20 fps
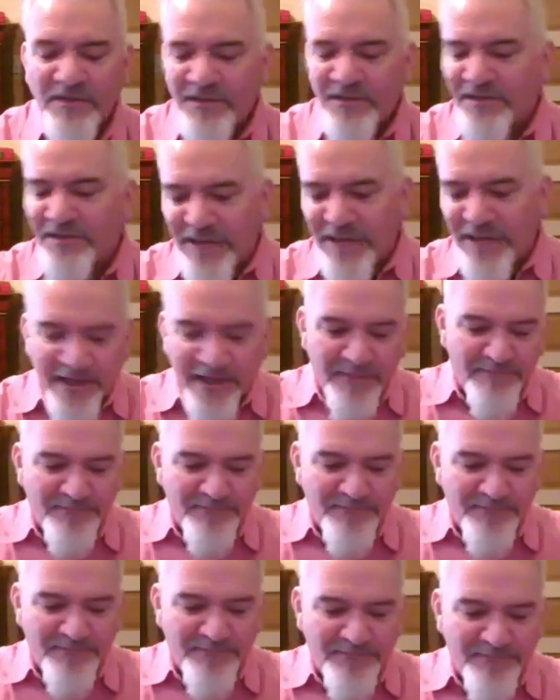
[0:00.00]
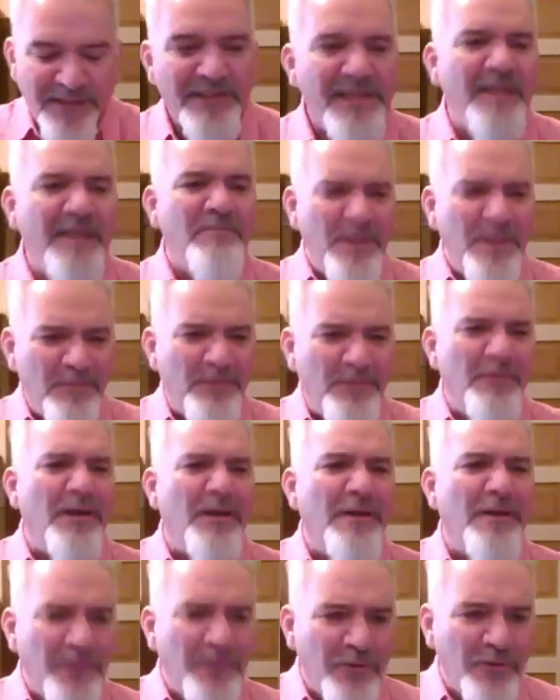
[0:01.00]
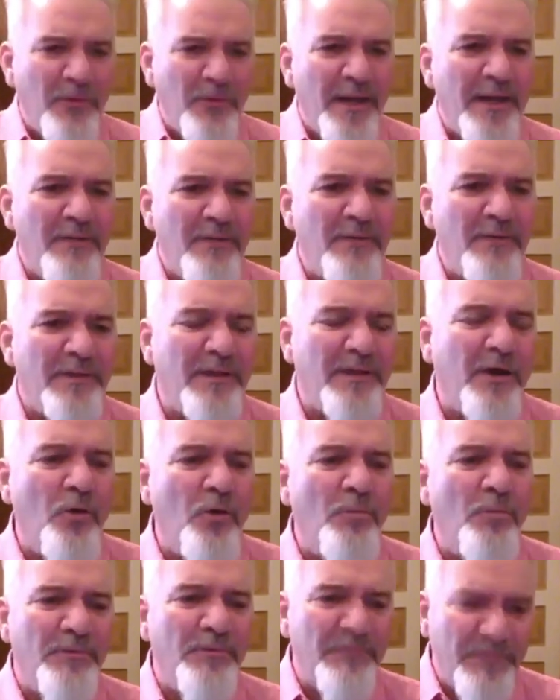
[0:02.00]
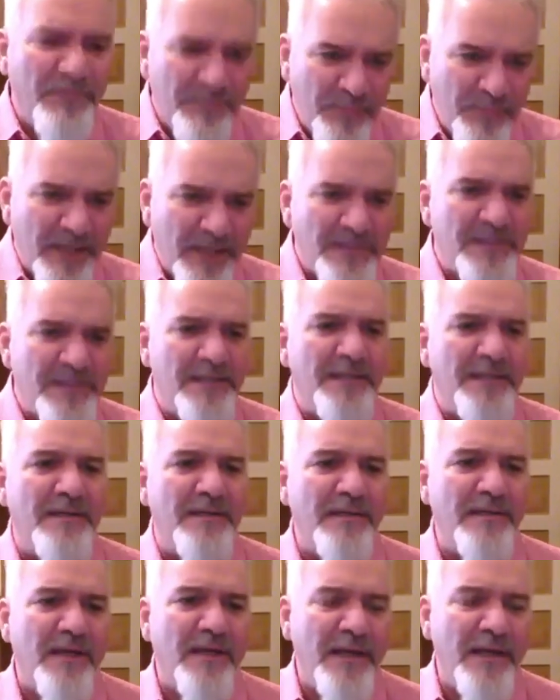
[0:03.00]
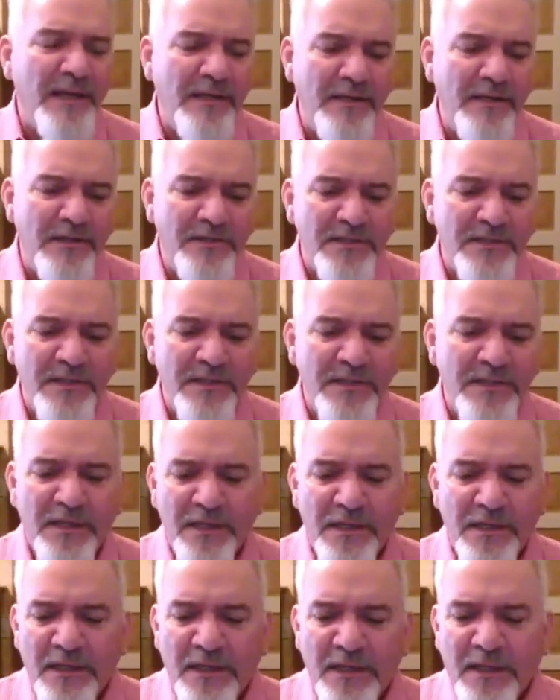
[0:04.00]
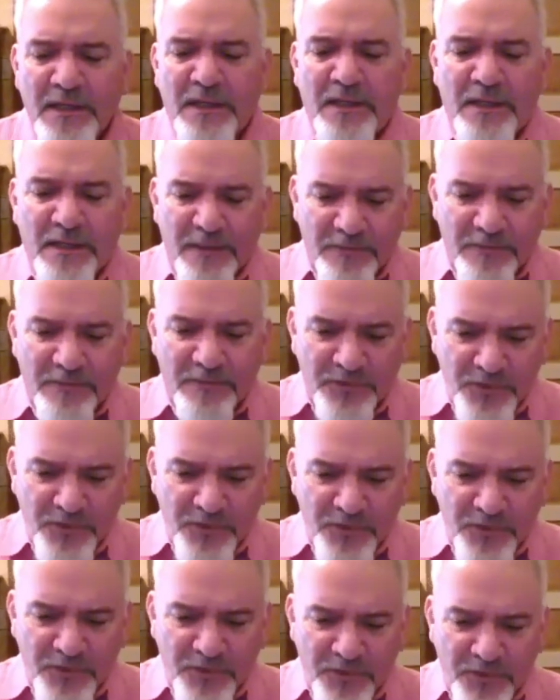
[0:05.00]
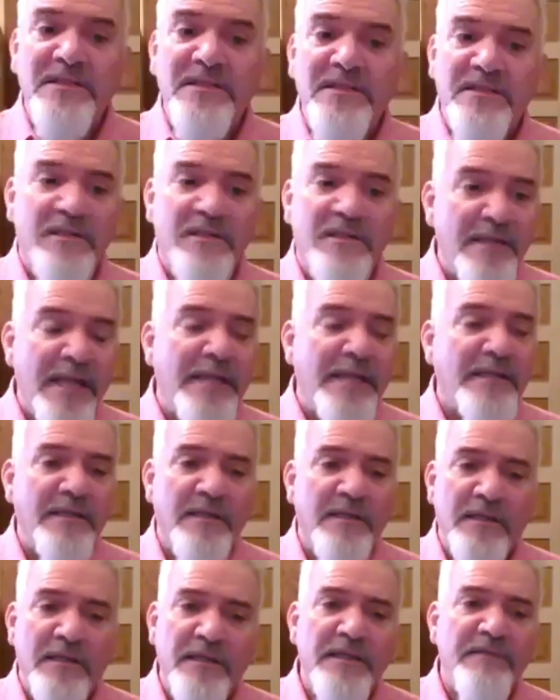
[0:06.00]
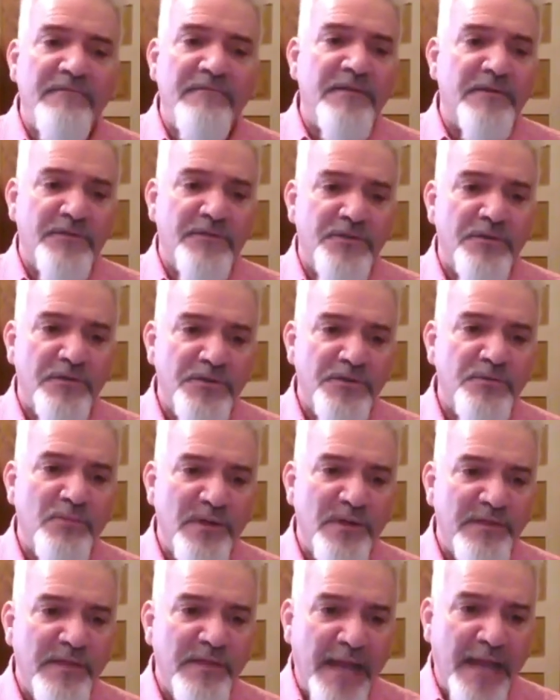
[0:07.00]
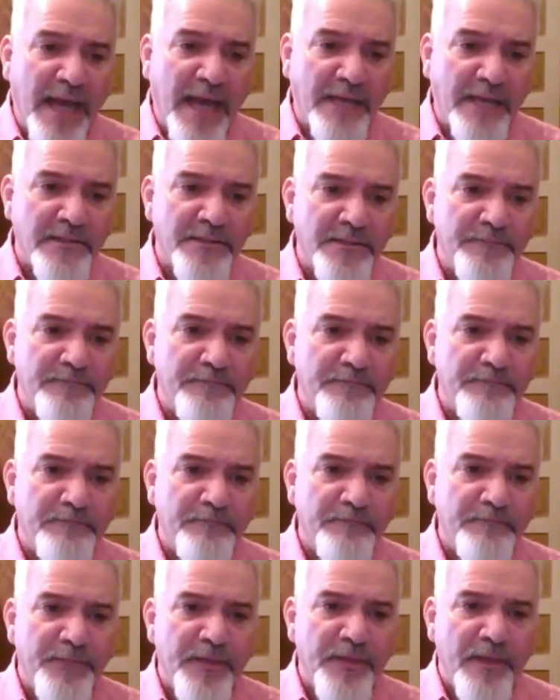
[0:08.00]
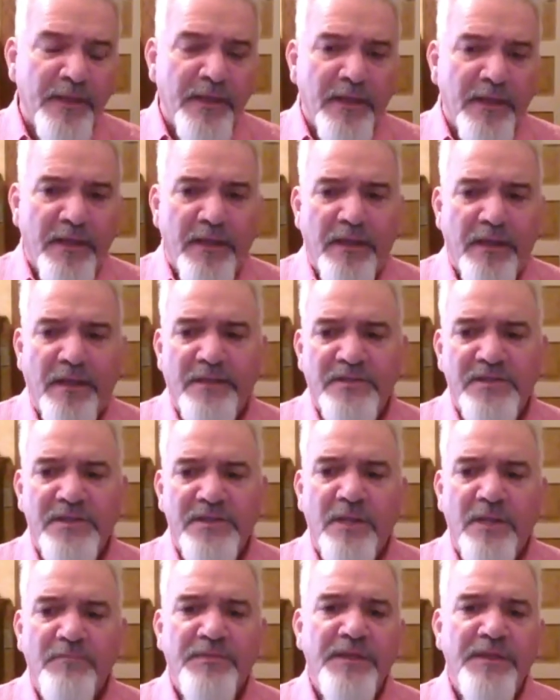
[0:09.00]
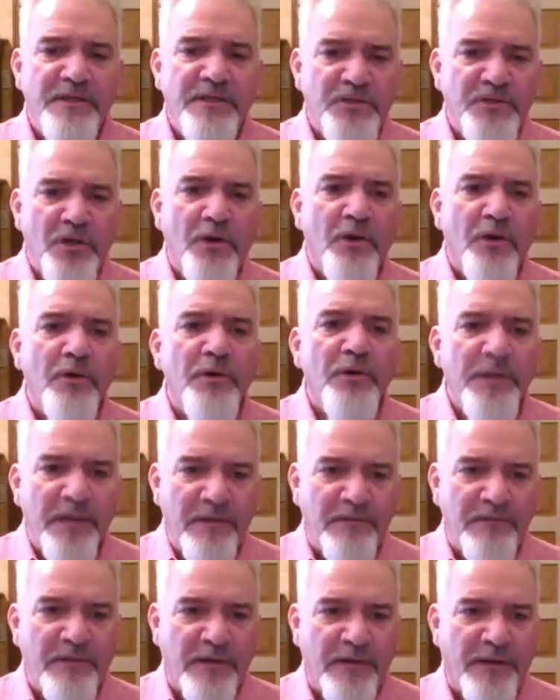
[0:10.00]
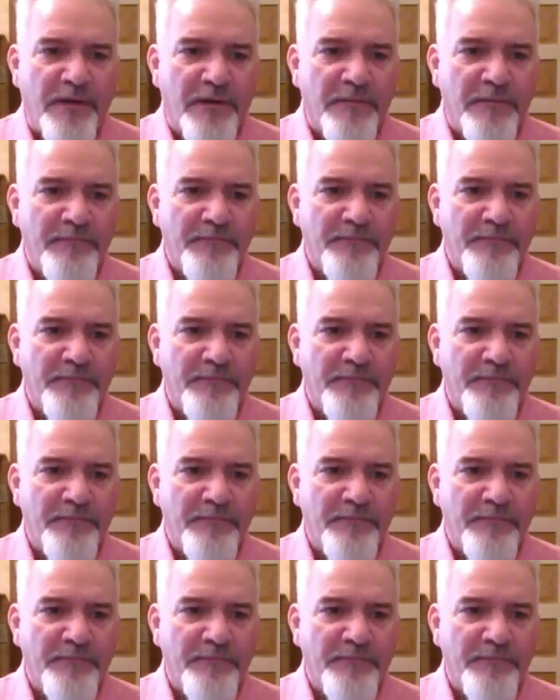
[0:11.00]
You just kind of you send people on their way with the hope of blessing and kindness. You sense that they didn't leave their church with that, and something is hurting there.